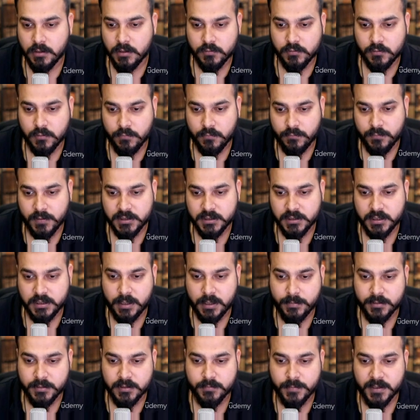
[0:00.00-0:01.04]
So first
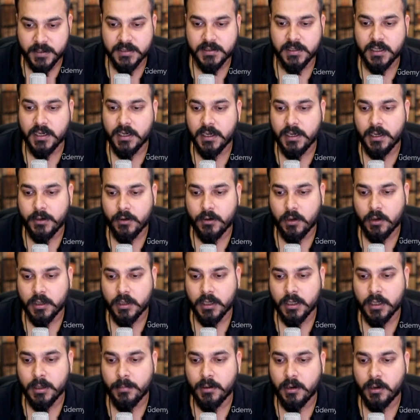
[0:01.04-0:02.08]
step is basically
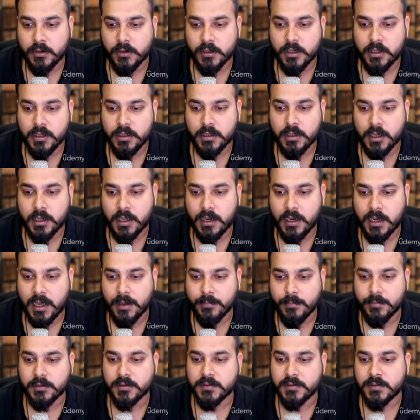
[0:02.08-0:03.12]
talking about your null
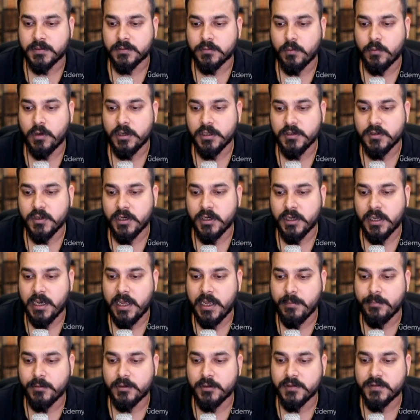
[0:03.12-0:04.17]
hypothesis. What is your null
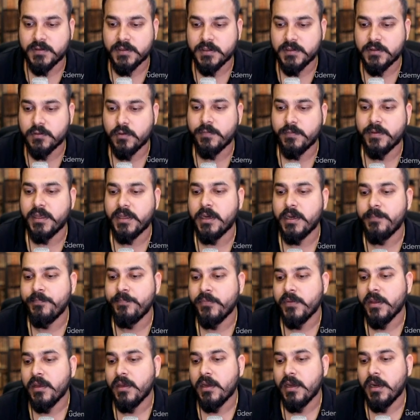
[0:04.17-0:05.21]
hypothesis over here?
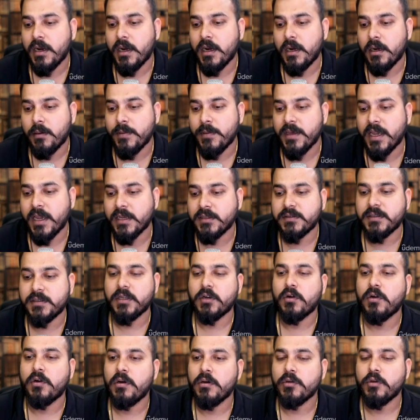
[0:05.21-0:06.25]
It will be
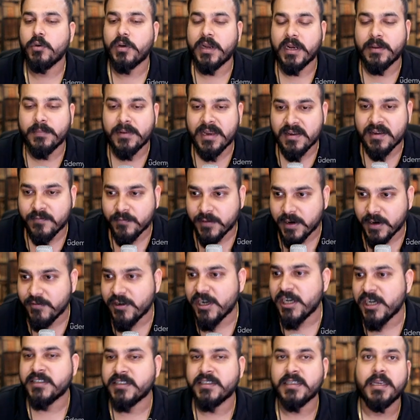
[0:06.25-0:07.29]
H0. You can
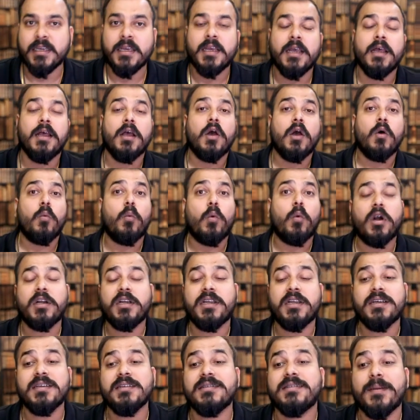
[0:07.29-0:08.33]
definitely see
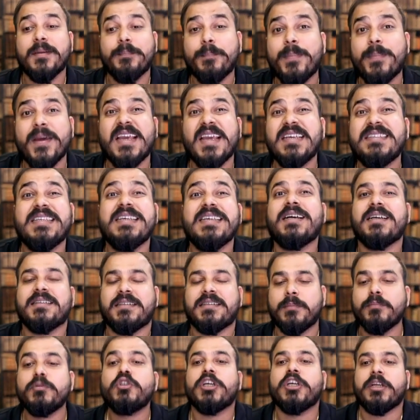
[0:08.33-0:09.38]
what is the basic
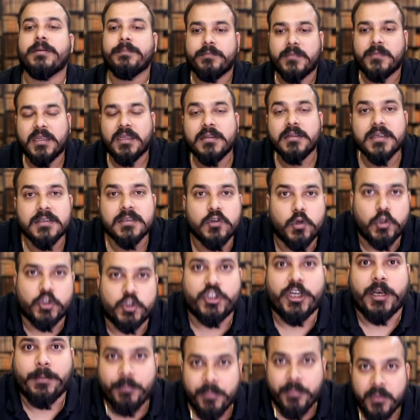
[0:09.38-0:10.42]
assumption in this
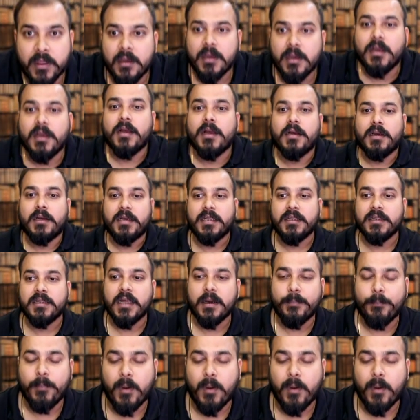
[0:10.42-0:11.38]
question. In the